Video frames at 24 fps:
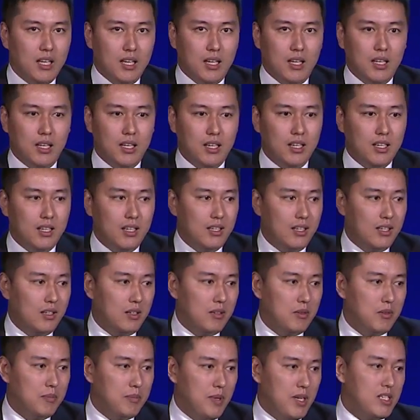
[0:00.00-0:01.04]
Uh,
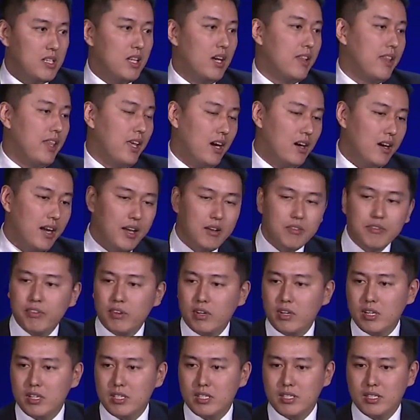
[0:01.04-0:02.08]
based on their
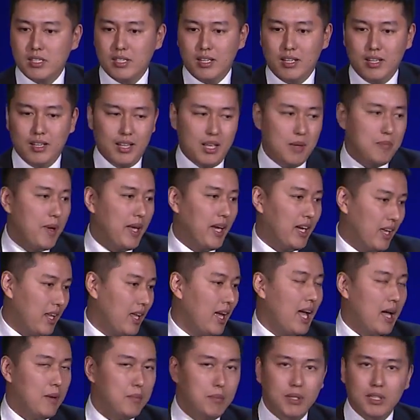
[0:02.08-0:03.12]
efforts, they make
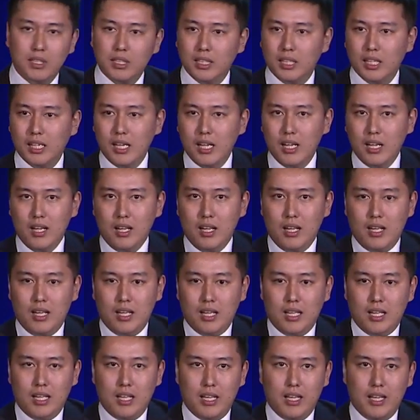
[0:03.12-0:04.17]
it happen.
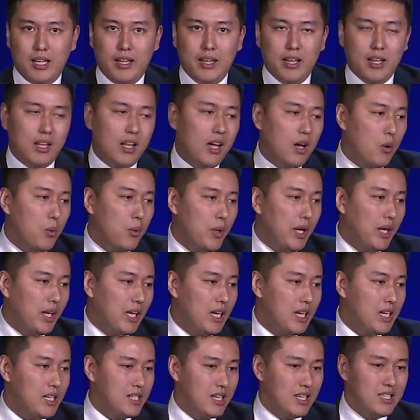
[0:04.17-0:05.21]
Uh, now we
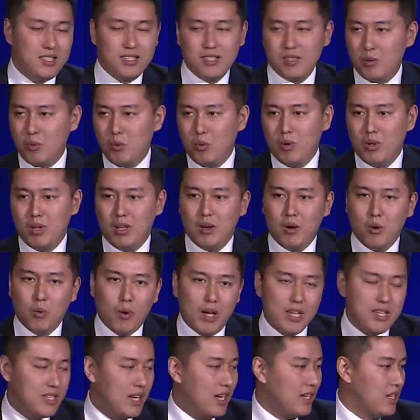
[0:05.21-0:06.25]
just uh,
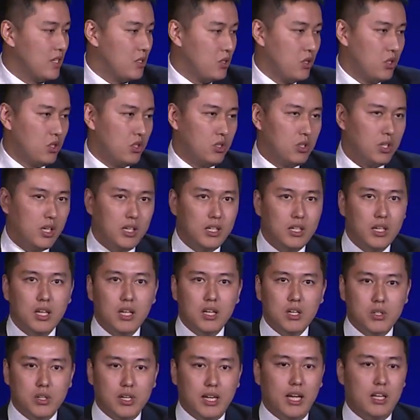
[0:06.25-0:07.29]
one sentence to,
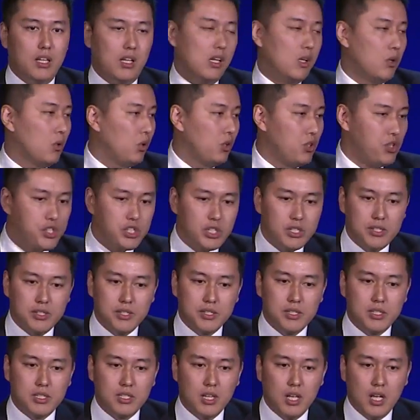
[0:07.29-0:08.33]
to get
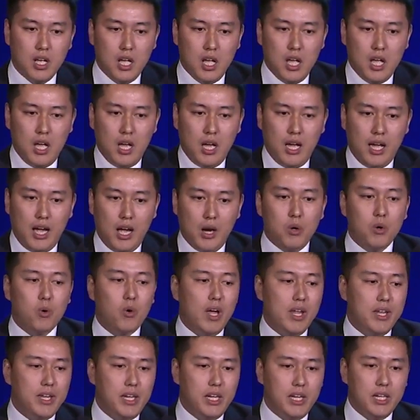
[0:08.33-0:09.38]
conclusions.
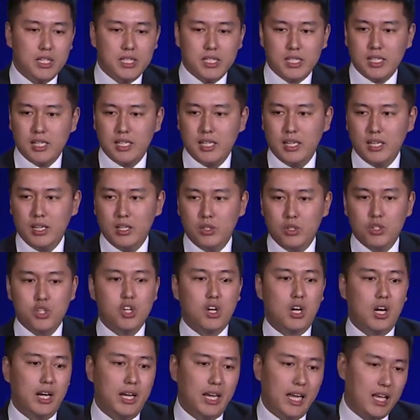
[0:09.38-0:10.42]
Everyone needs to
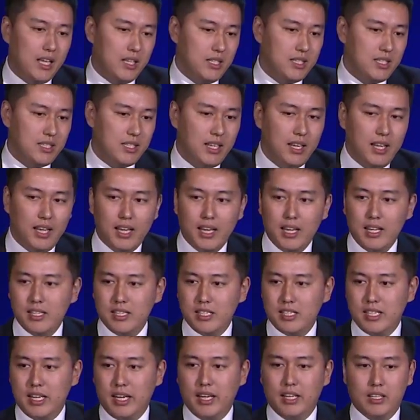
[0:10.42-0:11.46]
join us
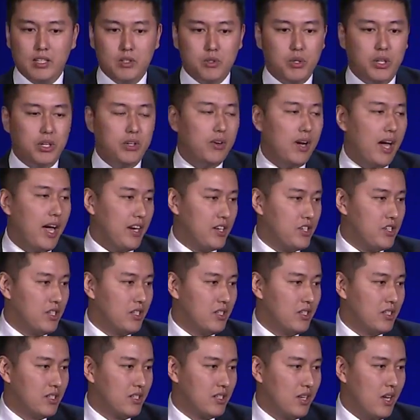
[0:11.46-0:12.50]
and take the real
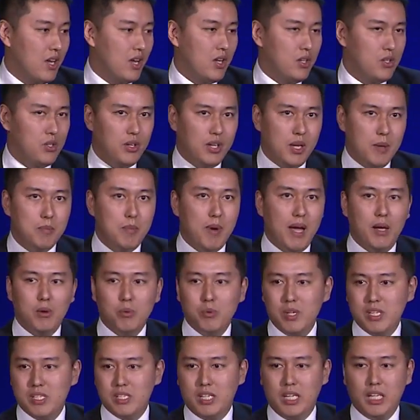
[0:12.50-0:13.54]
actions to combat
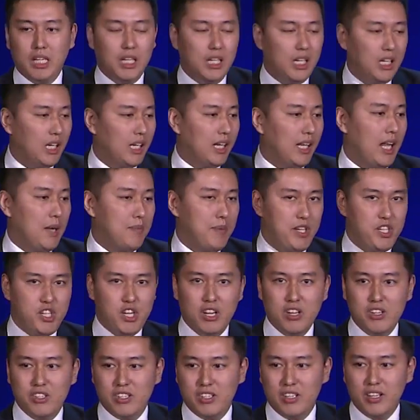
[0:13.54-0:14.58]
with the climate
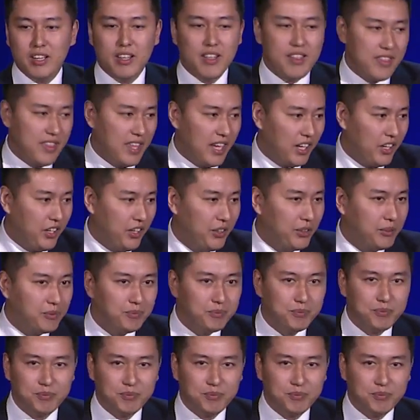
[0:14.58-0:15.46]
change. Thank you.